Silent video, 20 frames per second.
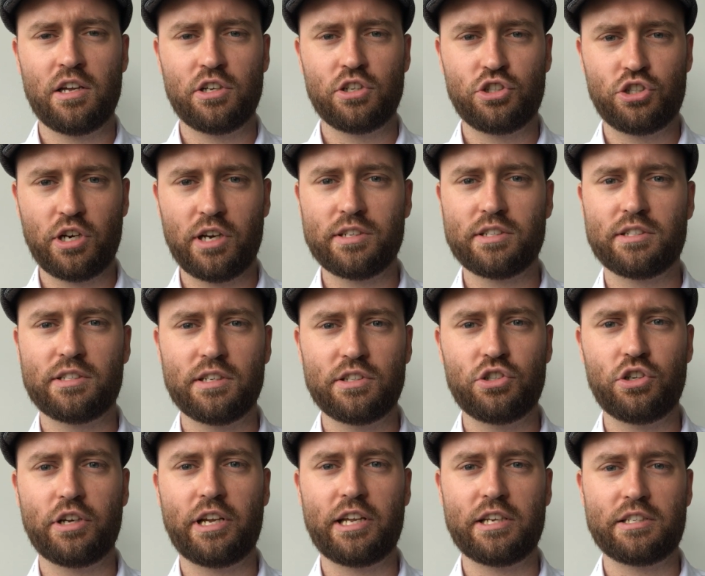just as
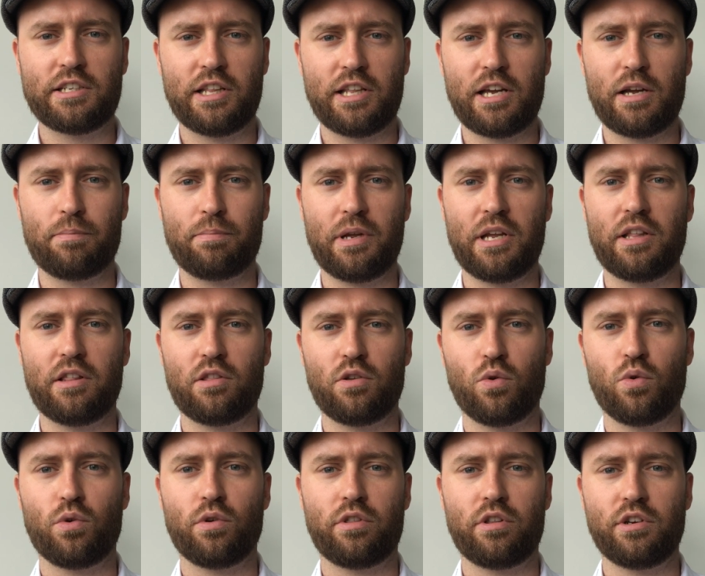you get to that bit, the
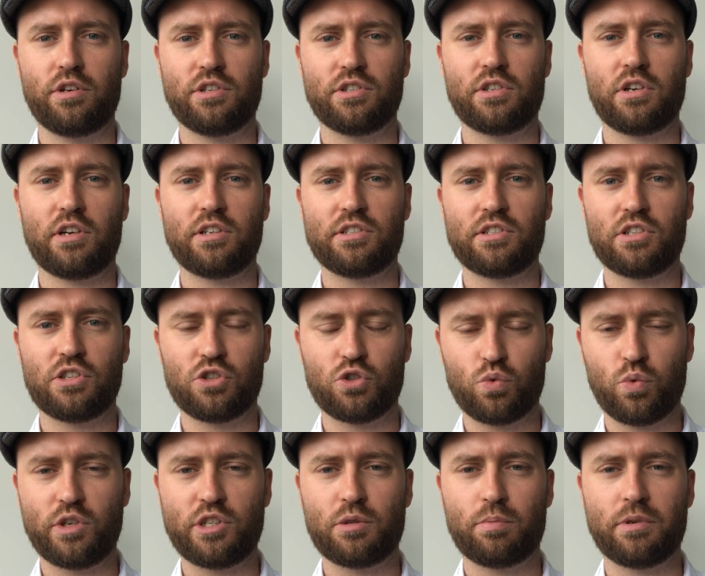author decides to
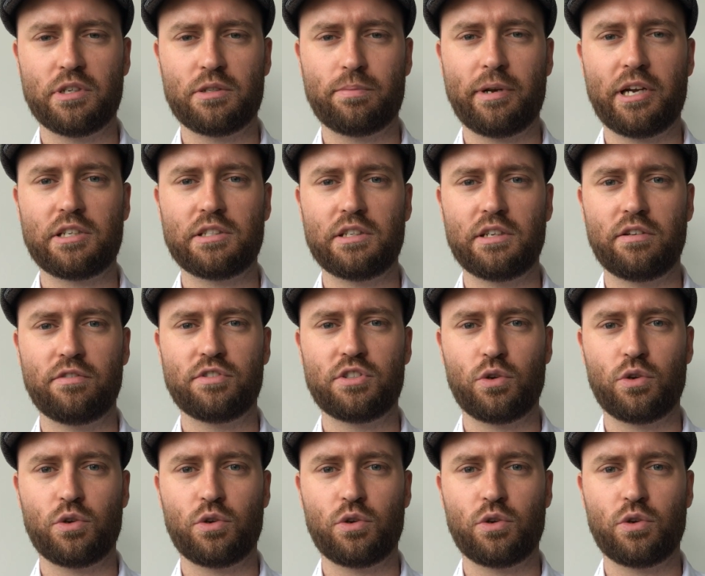switch perspectives.